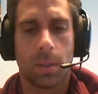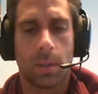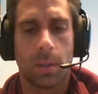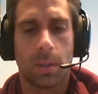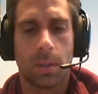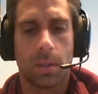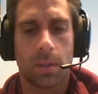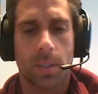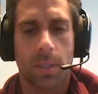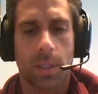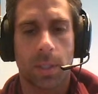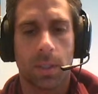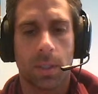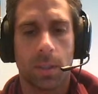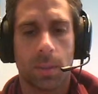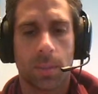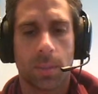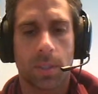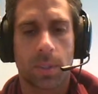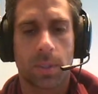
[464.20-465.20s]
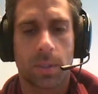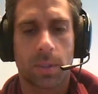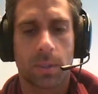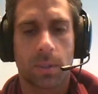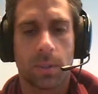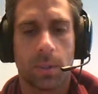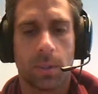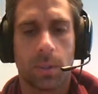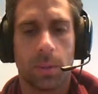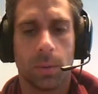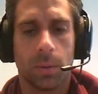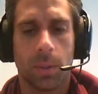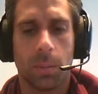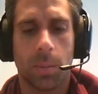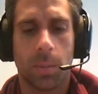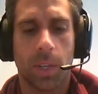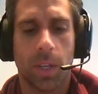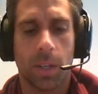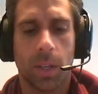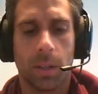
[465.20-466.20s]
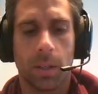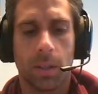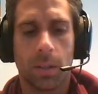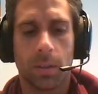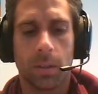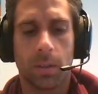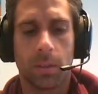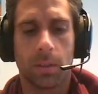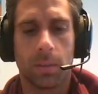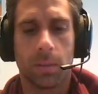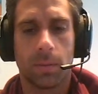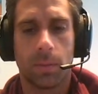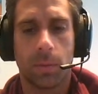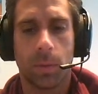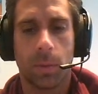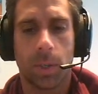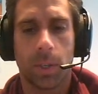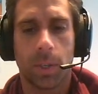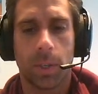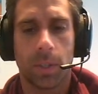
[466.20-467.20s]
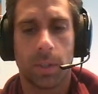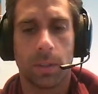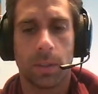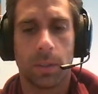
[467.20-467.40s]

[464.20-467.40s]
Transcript: signups only pay 40